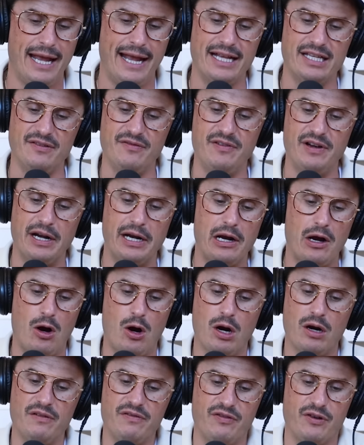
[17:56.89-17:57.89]
It's very
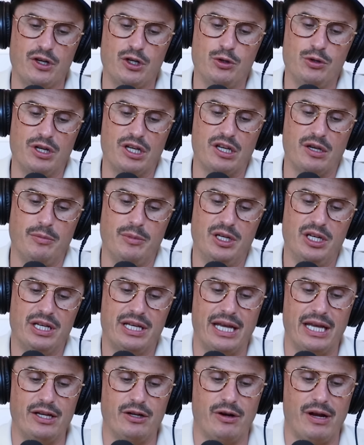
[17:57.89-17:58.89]
hard for you to
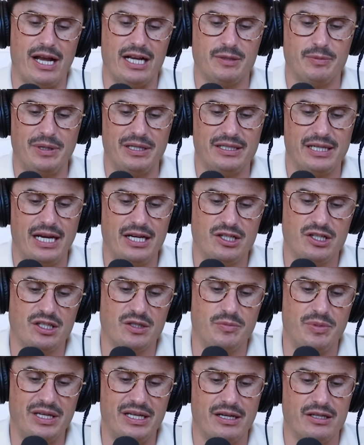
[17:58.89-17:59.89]
communicate your
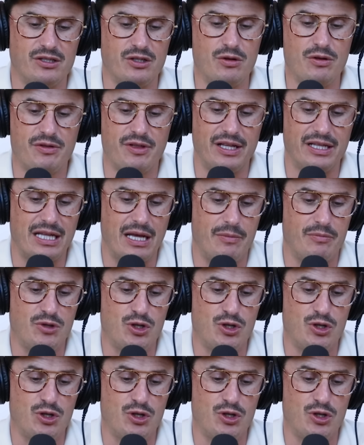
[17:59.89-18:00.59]
expectations because you think that